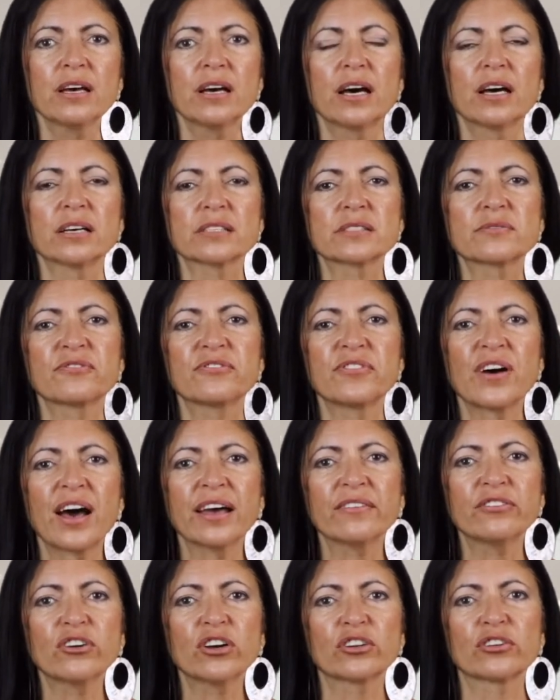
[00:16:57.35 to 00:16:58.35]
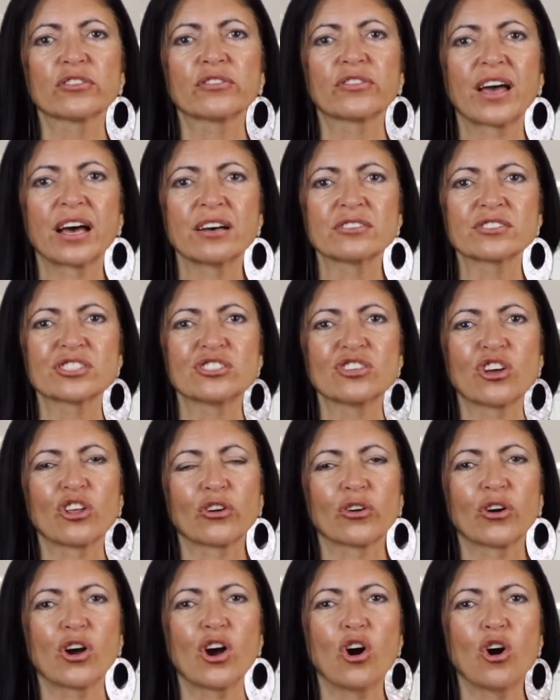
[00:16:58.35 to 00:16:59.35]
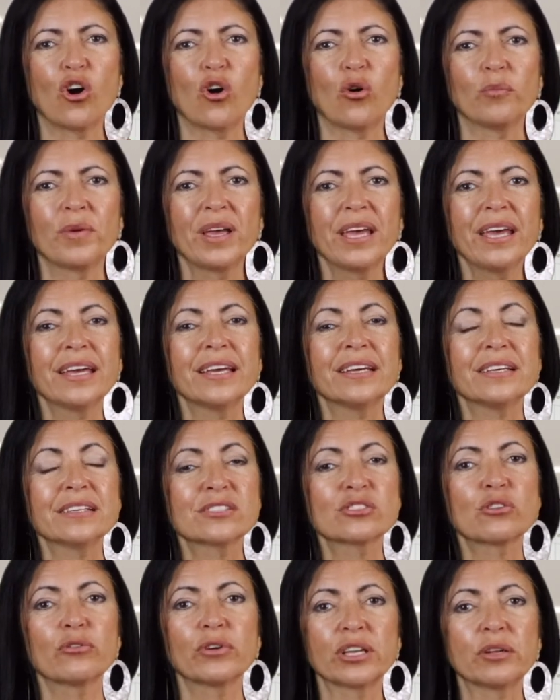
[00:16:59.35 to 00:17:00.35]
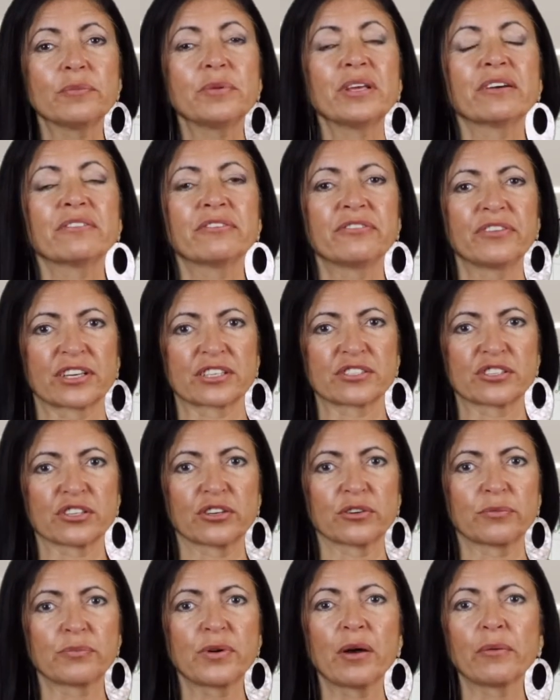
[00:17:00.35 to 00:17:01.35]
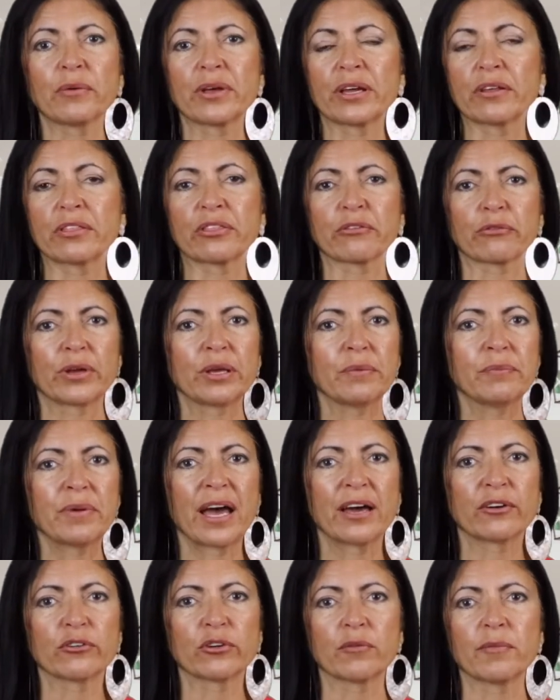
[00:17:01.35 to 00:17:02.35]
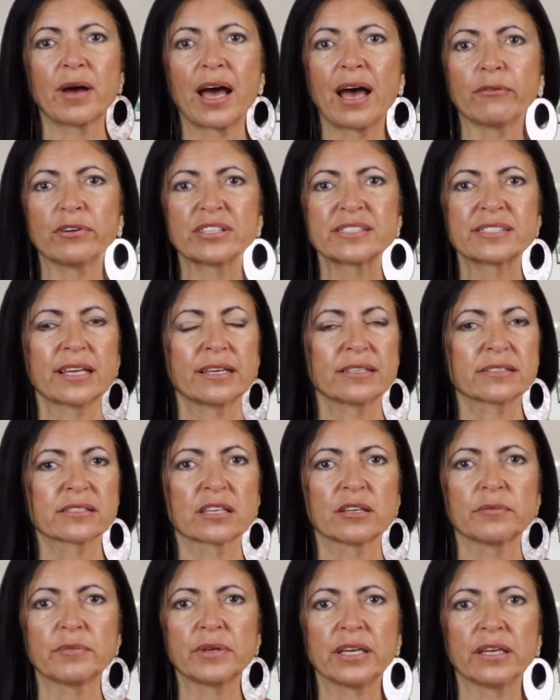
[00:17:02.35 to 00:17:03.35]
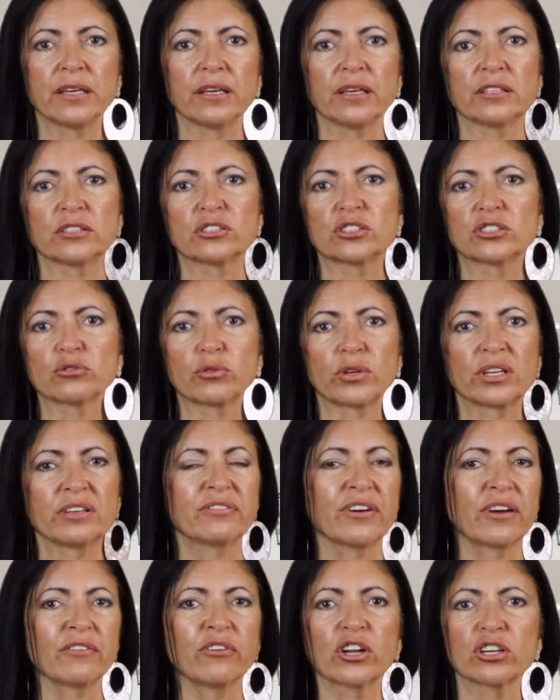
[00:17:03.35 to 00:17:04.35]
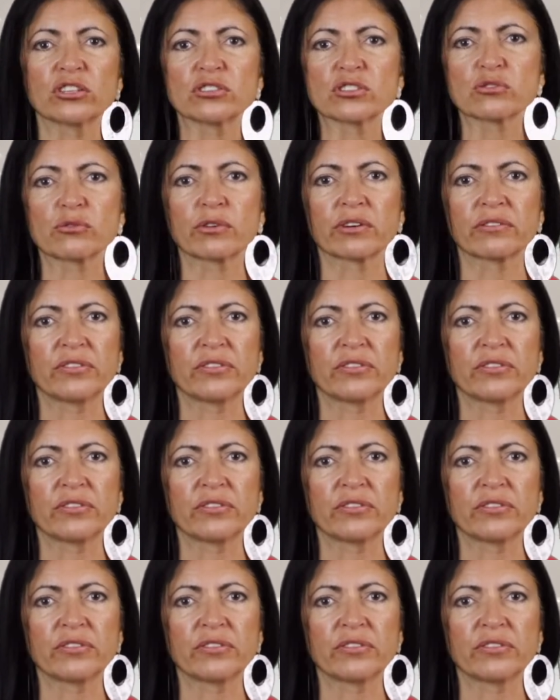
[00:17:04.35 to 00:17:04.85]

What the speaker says: A $500,000 home is going to be a fixer, probably a 3-bedroom. I would say it's going to be 2,500 square